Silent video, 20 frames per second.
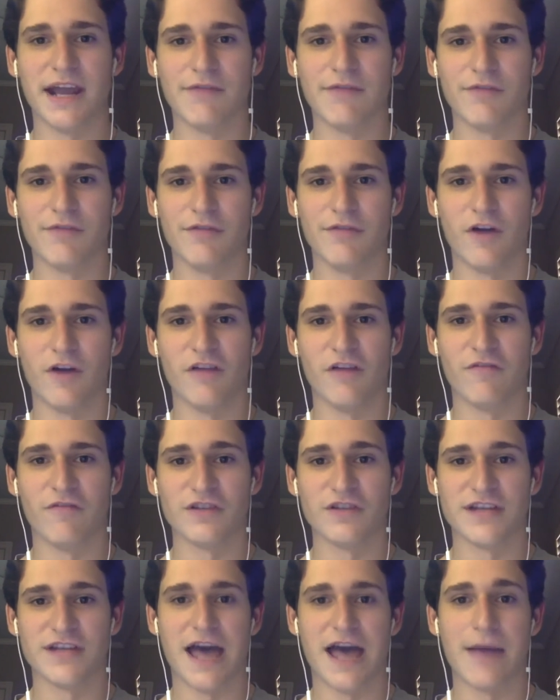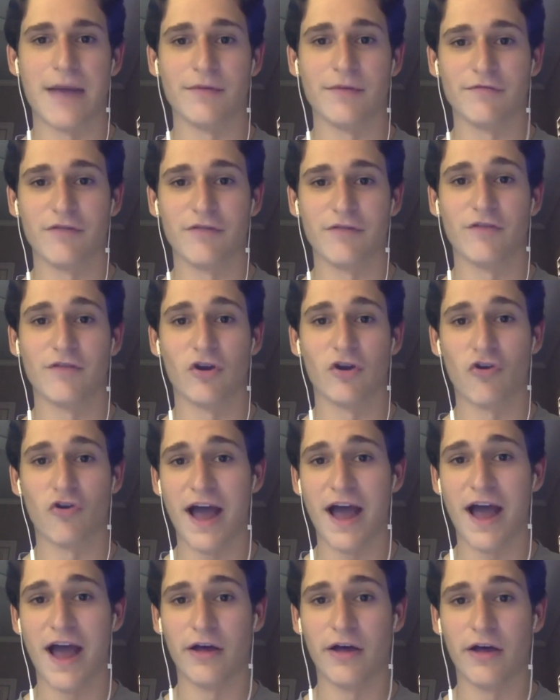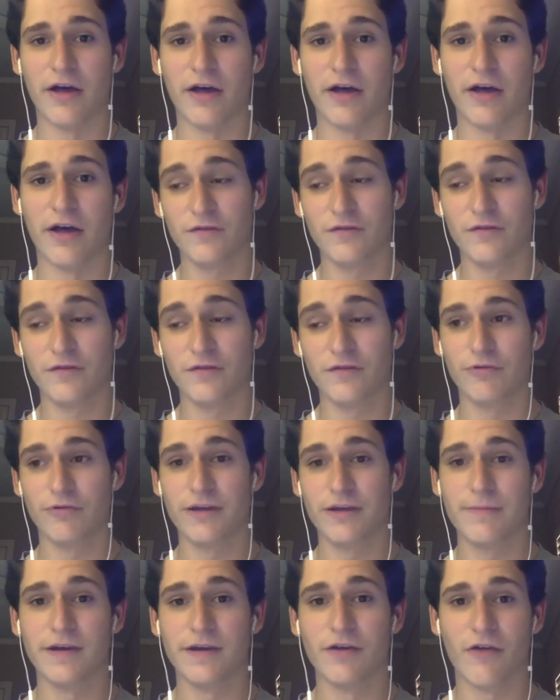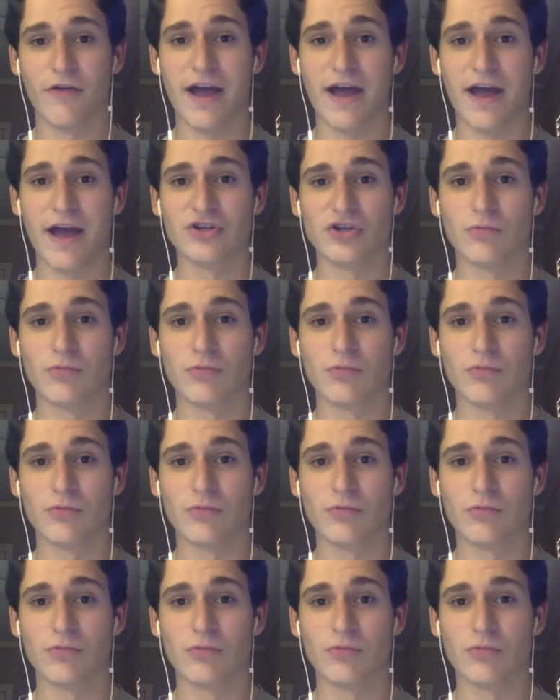for the very first time in front of a crowd, in front of a pretty big crowd.